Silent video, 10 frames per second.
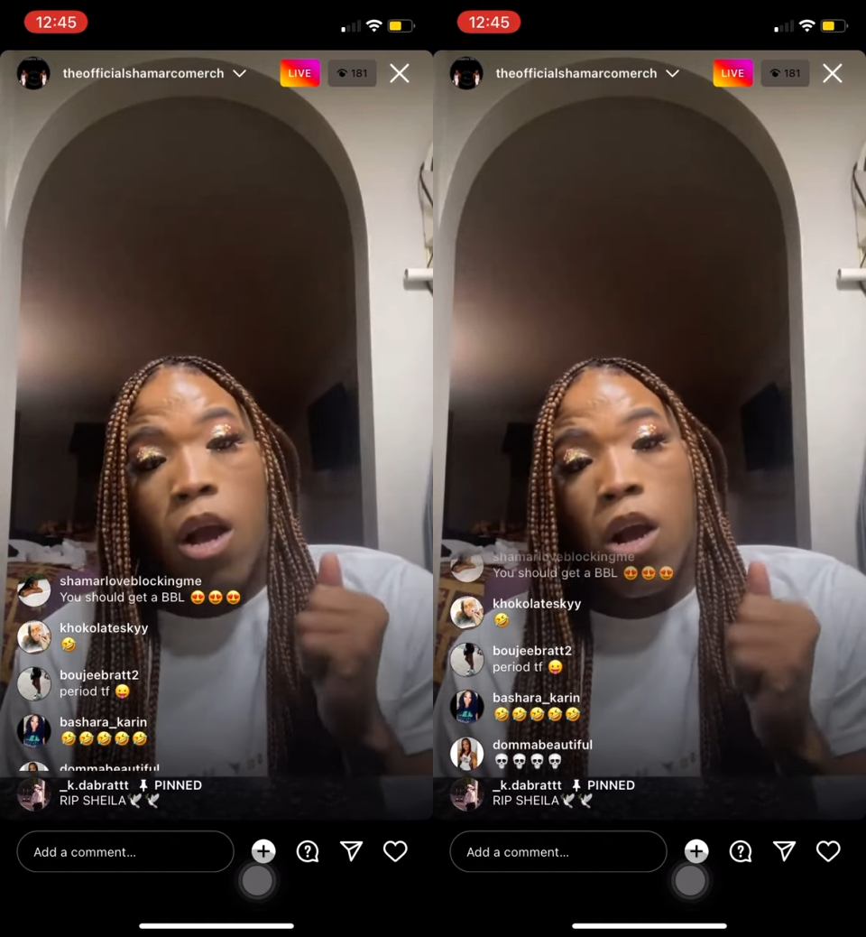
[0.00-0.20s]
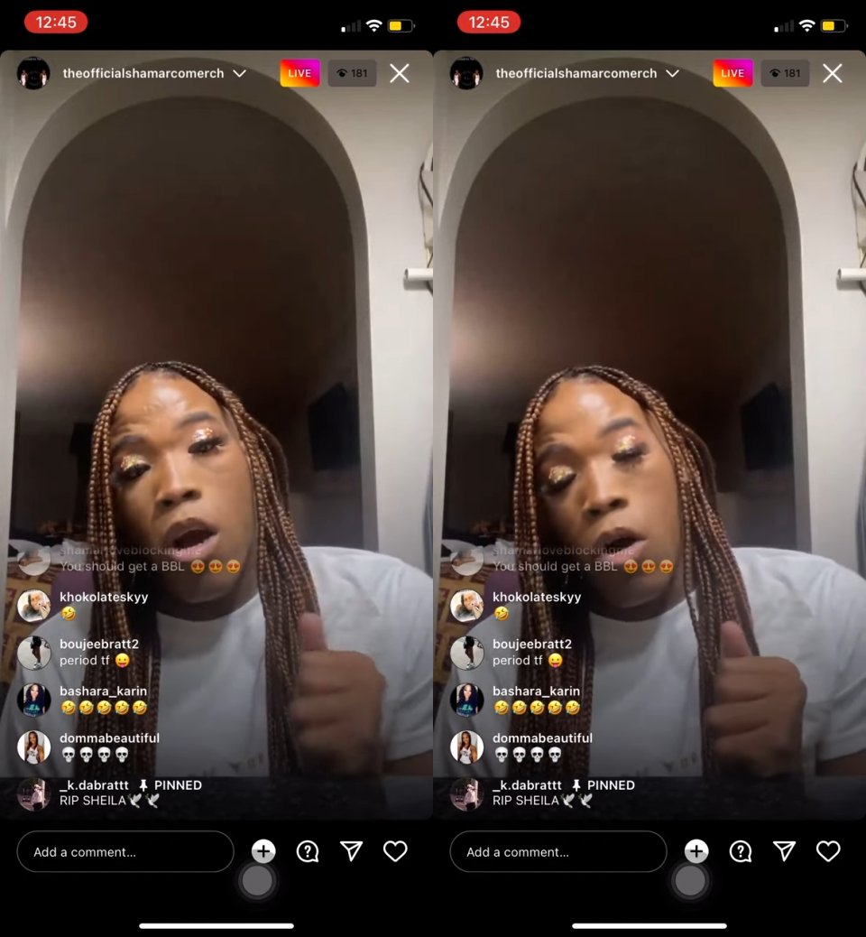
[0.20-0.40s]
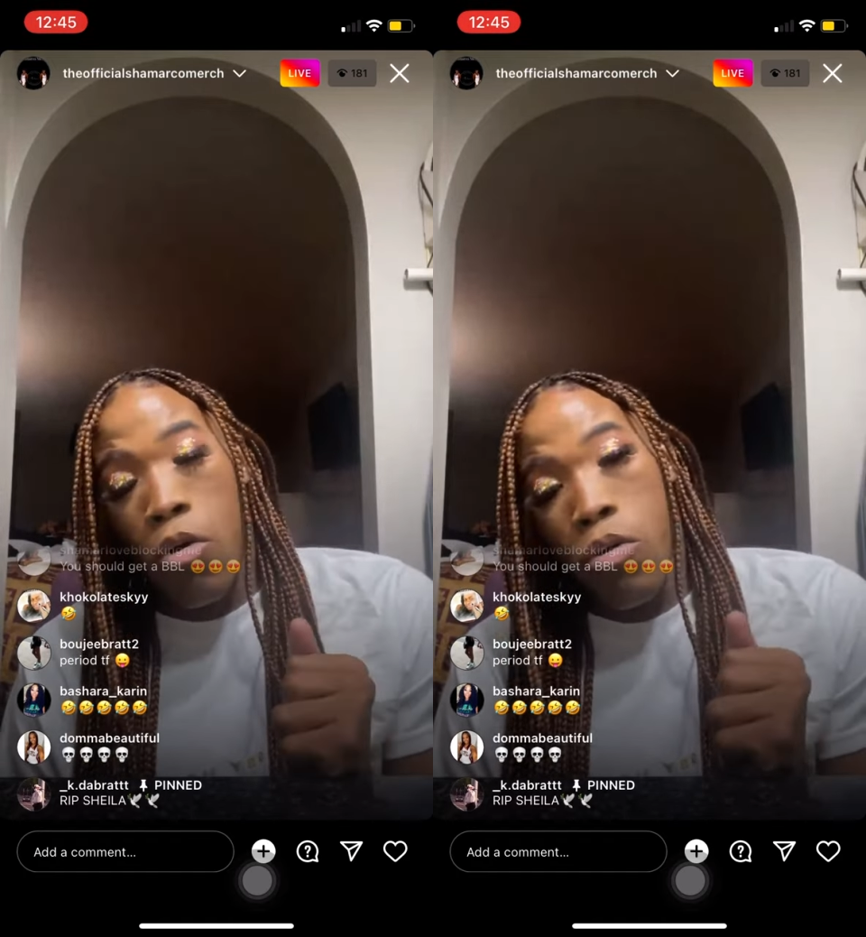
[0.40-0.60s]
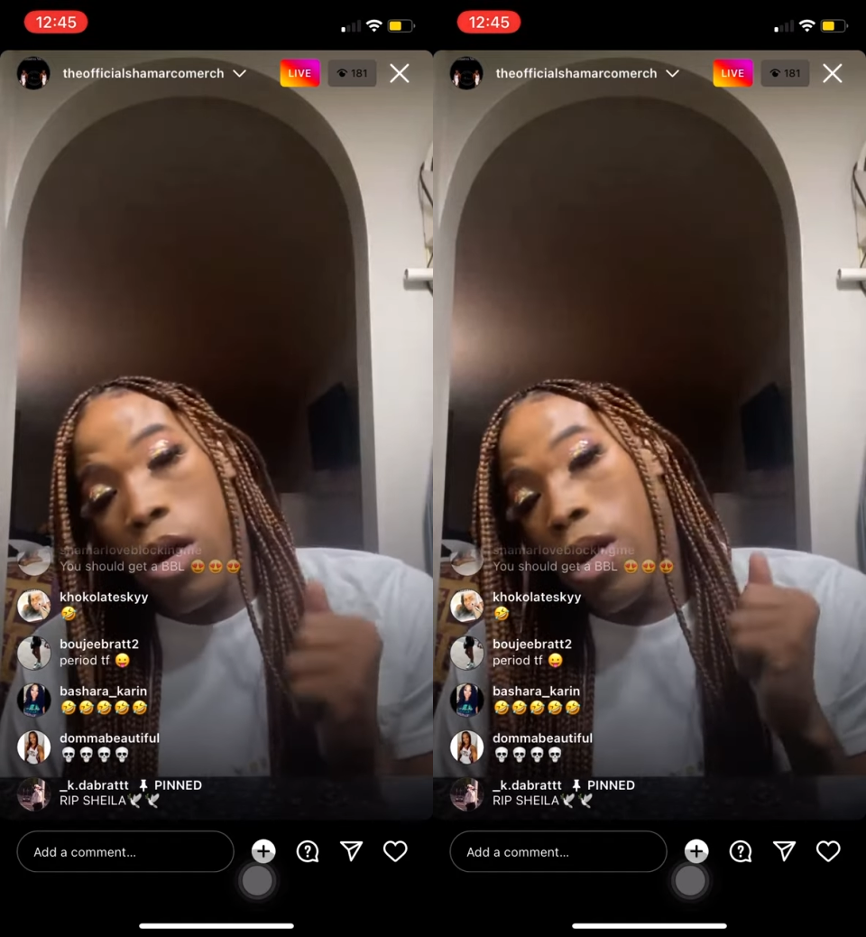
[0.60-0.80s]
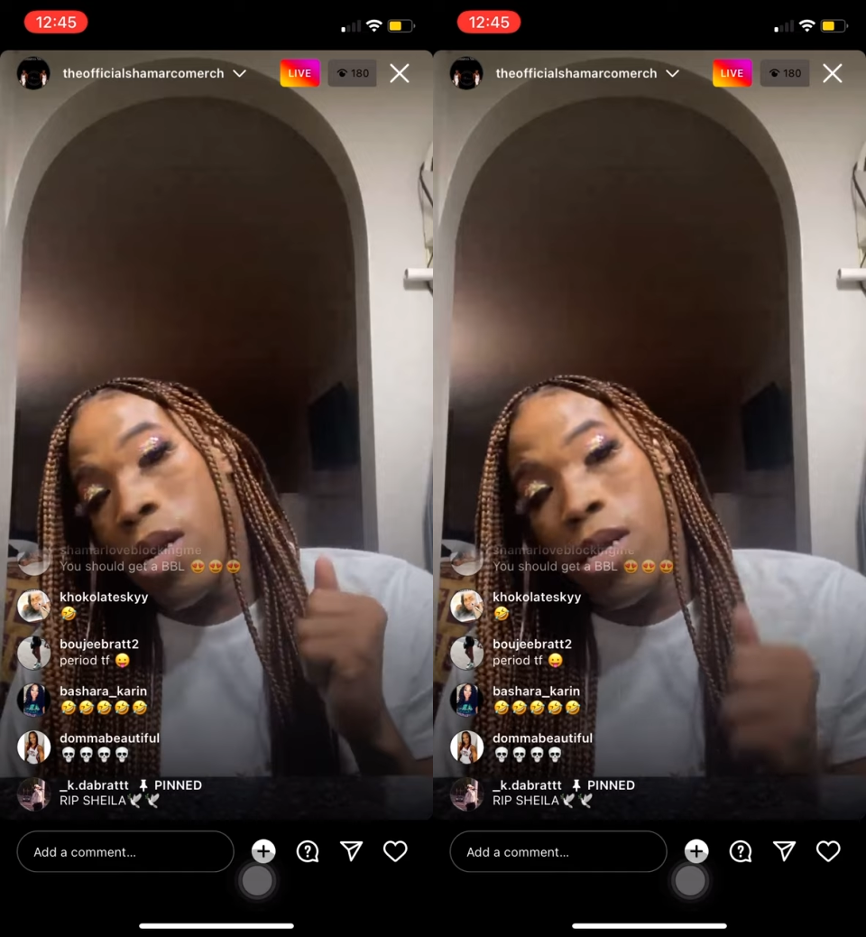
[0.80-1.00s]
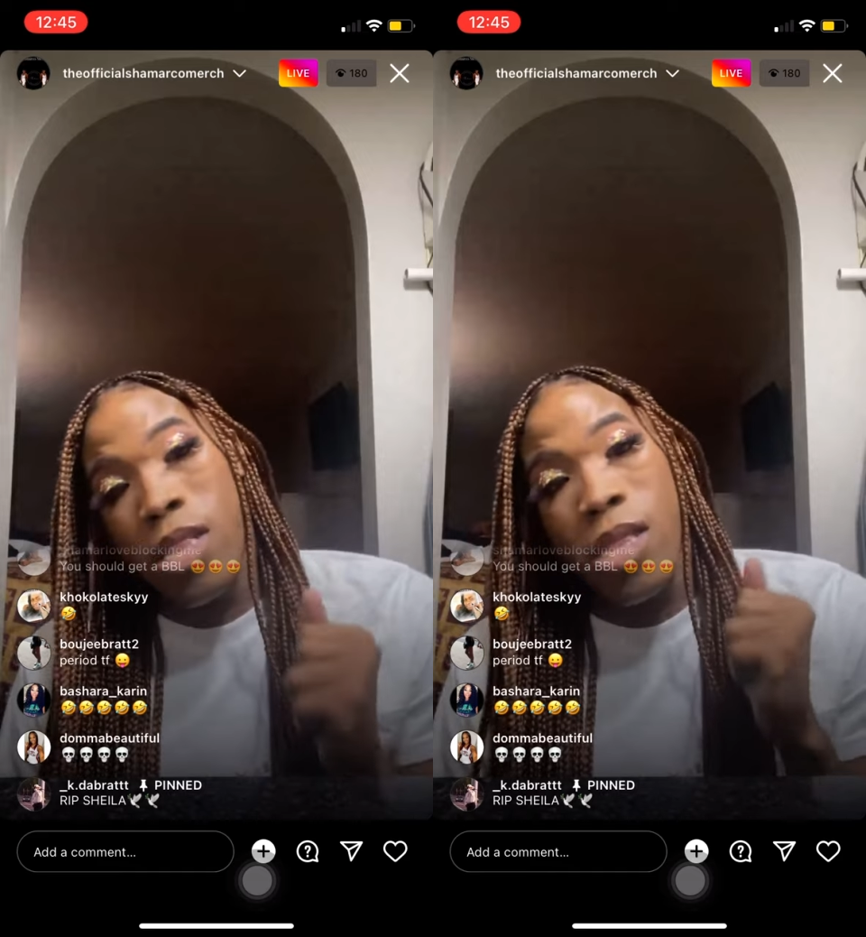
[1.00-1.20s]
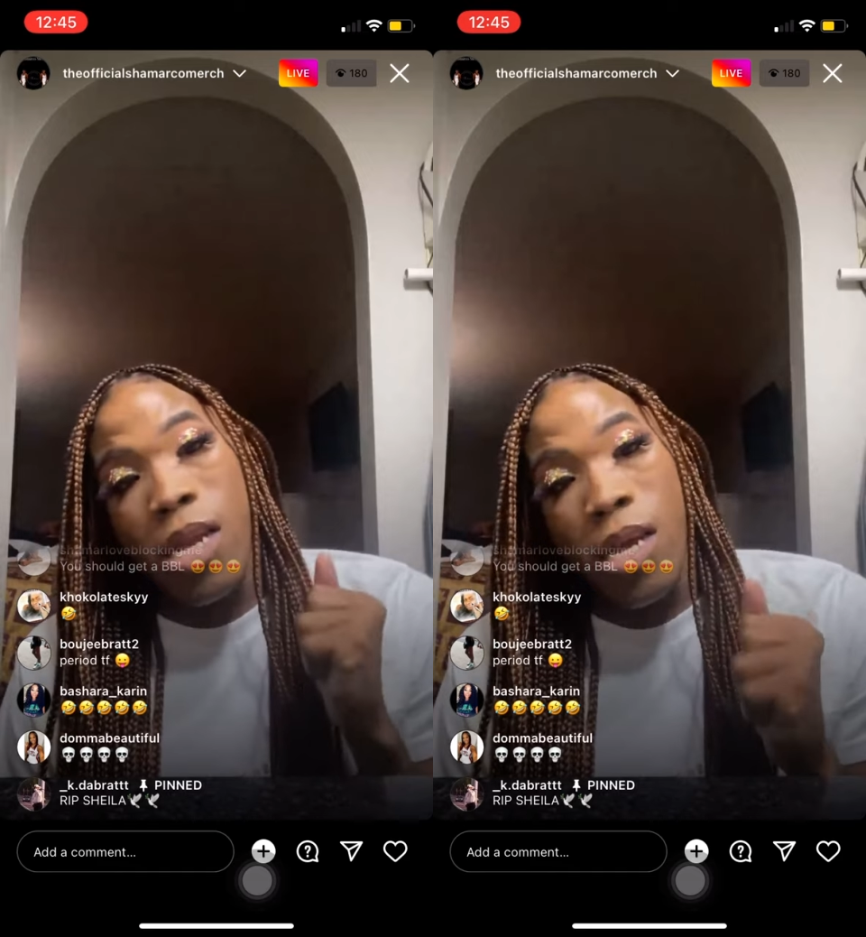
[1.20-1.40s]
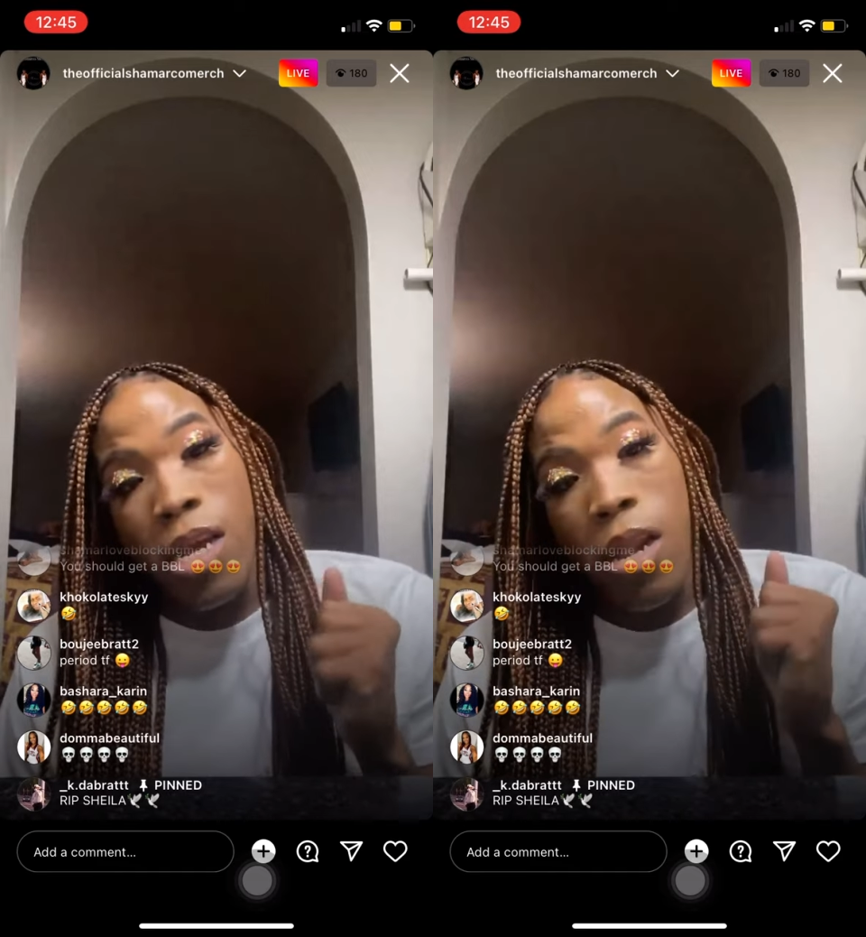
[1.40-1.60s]
Go and click the
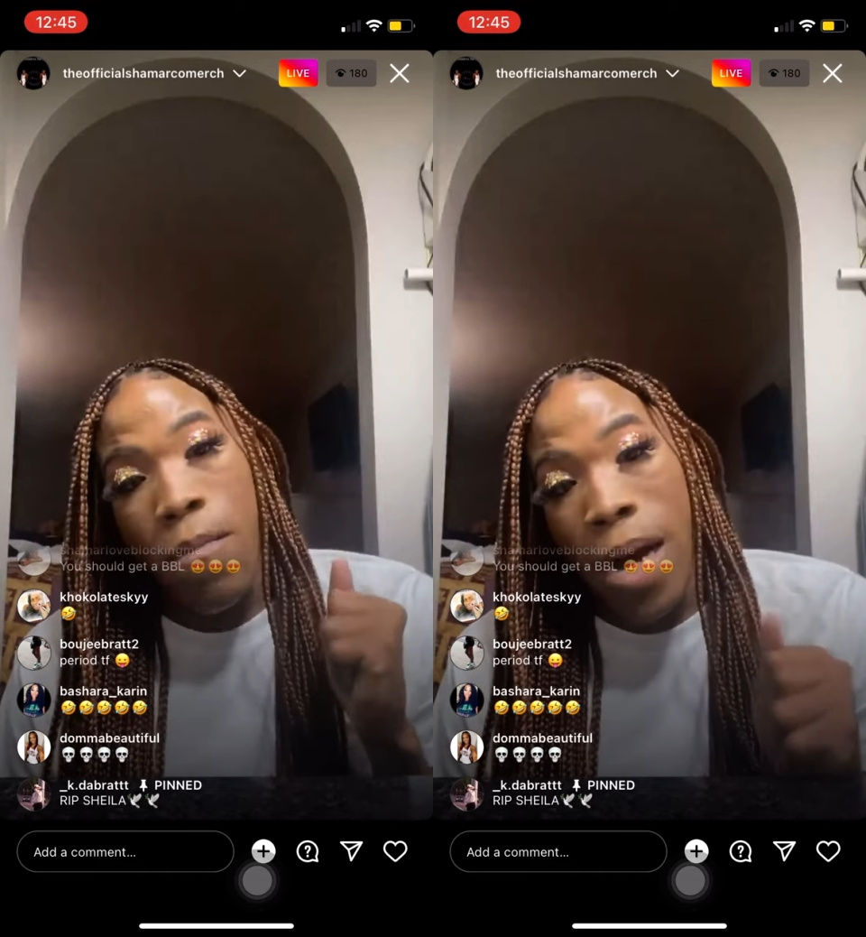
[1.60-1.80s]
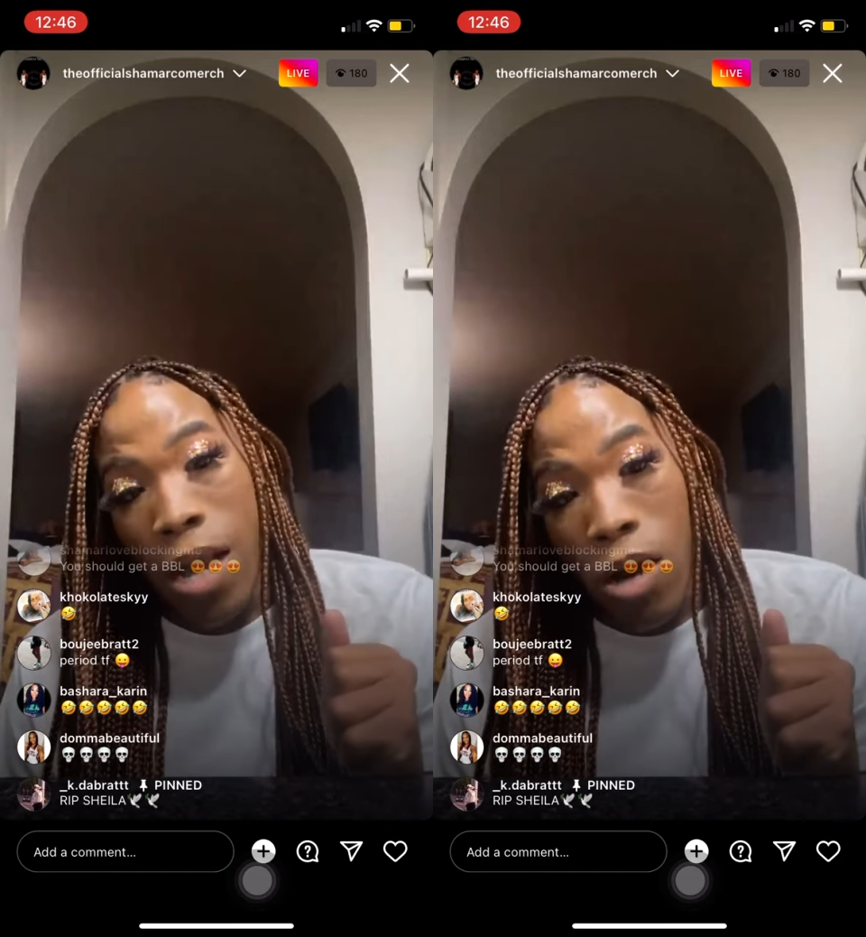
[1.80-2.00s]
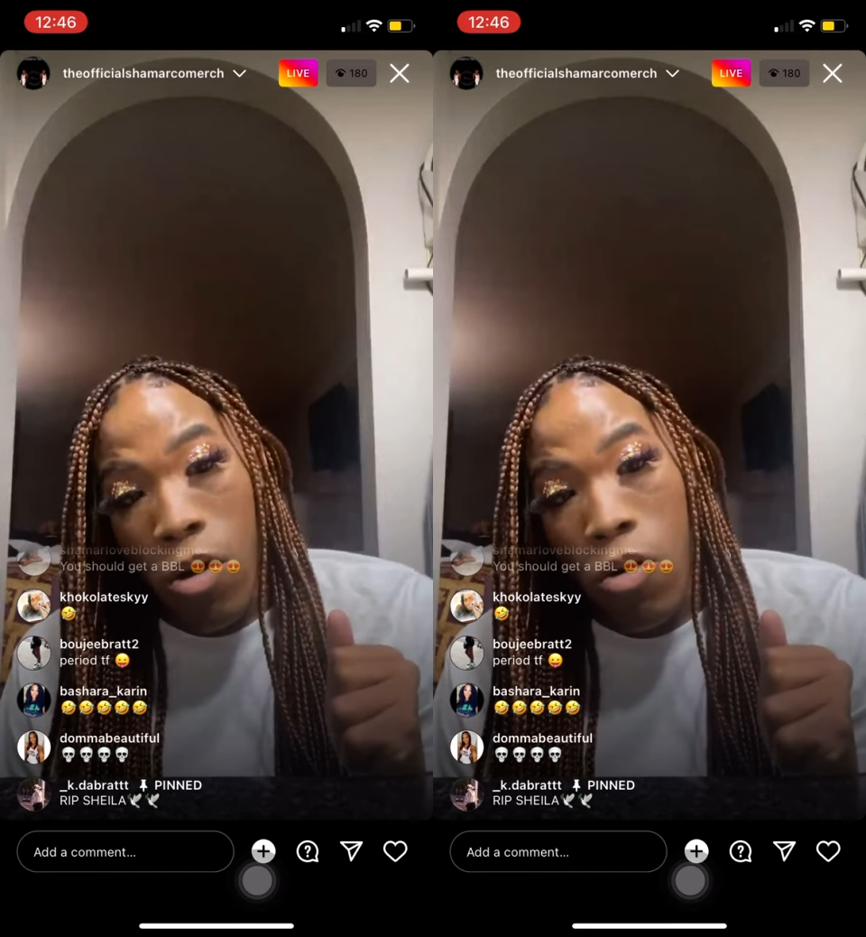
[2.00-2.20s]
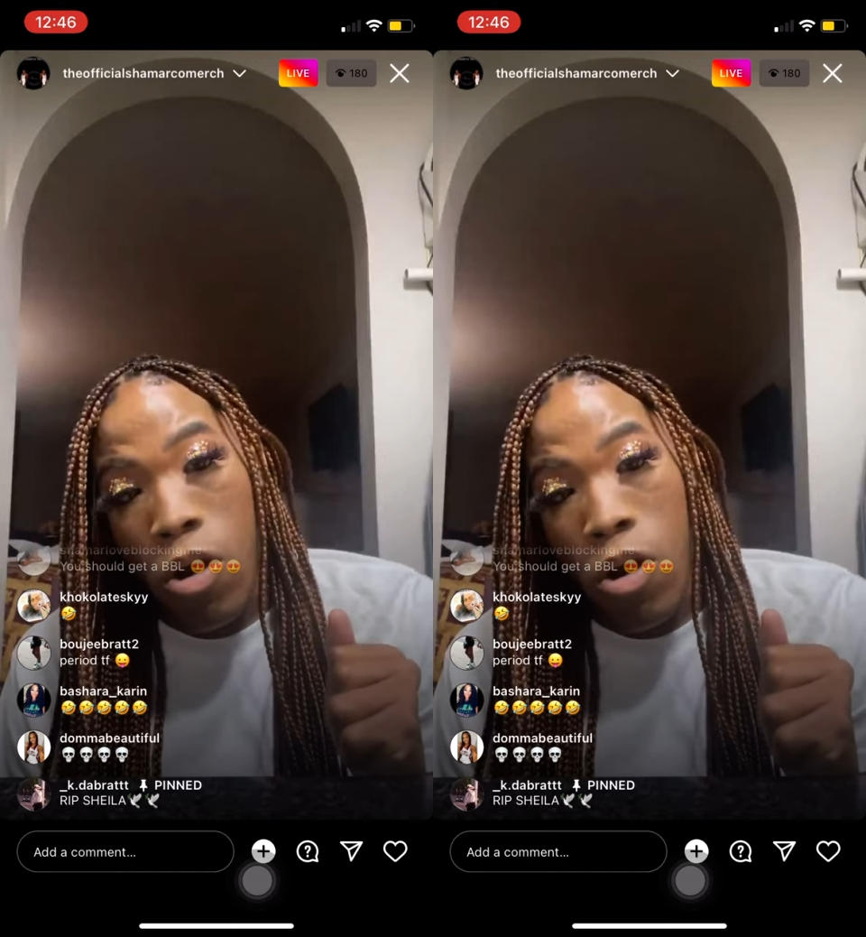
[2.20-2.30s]
link in the bio.